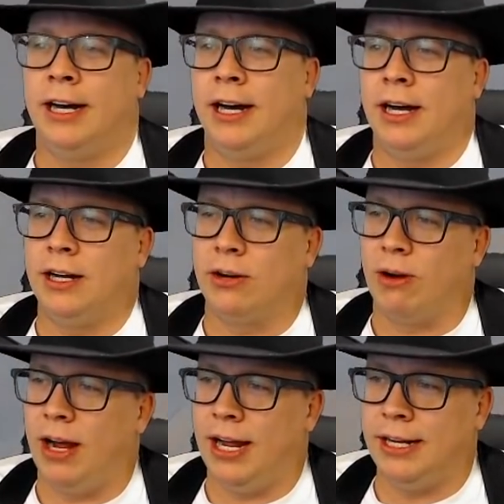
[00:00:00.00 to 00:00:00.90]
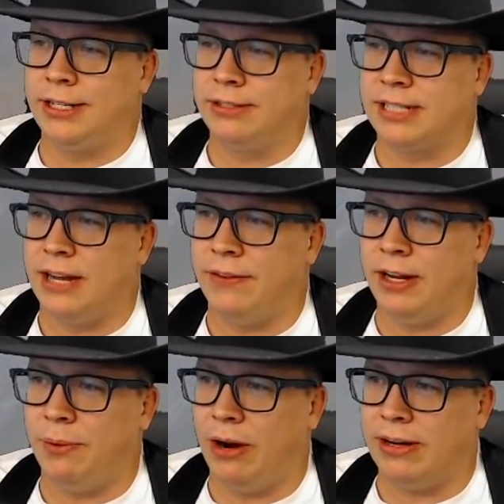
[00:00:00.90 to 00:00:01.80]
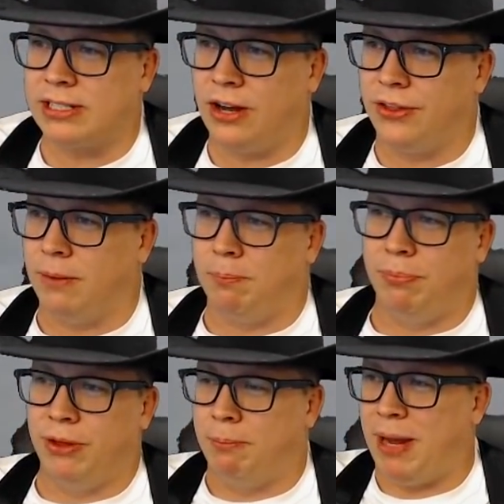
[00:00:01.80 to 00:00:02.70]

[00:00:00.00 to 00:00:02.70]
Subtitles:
Grind 270. We already saw the